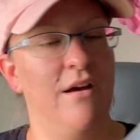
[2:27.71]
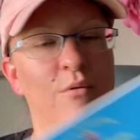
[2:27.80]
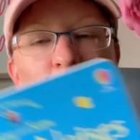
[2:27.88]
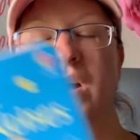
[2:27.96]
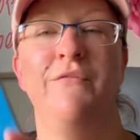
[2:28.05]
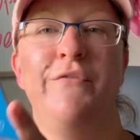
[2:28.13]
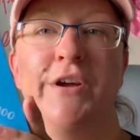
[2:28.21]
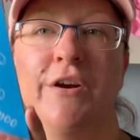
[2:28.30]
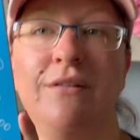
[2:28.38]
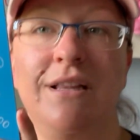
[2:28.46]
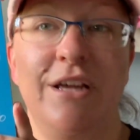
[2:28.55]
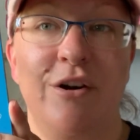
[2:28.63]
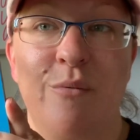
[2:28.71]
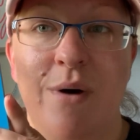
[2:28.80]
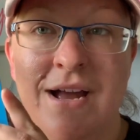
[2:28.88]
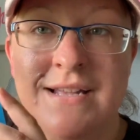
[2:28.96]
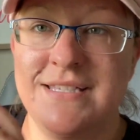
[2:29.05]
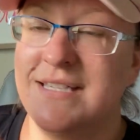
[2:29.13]
One for your little
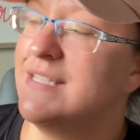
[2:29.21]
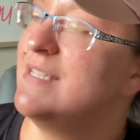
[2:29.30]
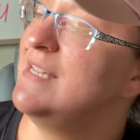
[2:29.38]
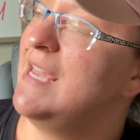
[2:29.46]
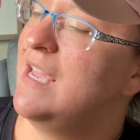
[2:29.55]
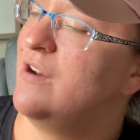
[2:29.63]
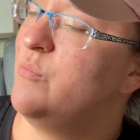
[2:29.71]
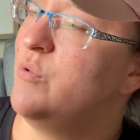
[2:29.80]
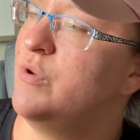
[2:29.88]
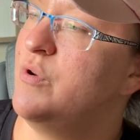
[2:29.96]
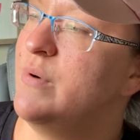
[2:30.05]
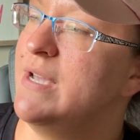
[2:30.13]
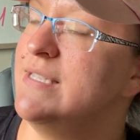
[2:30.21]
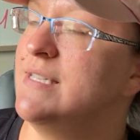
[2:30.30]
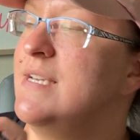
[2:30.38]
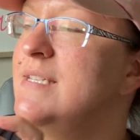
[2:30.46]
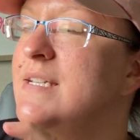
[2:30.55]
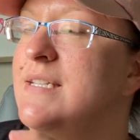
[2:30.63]
ones, this is Animal
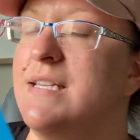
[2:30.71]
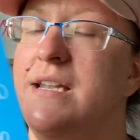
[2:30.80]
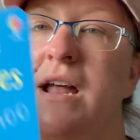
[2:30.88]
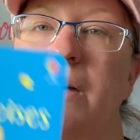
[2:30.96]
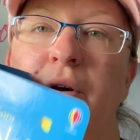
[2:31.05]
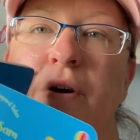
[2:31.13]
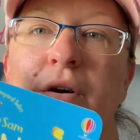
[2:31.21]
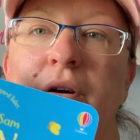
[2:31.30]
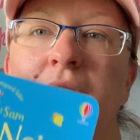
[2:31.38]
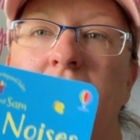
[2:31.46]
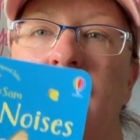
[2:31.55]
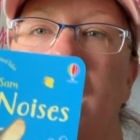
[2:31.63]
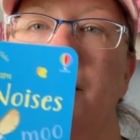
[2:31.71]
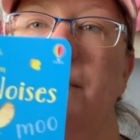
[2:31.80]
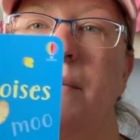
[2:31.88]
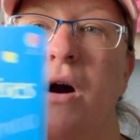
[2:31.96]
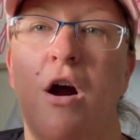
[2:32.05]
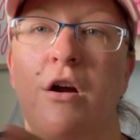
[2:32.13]
Noises. It's another
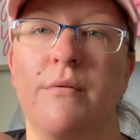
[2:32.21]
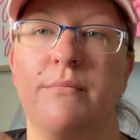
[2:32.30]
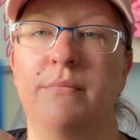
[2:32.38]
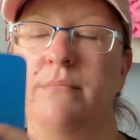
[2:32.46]
hard,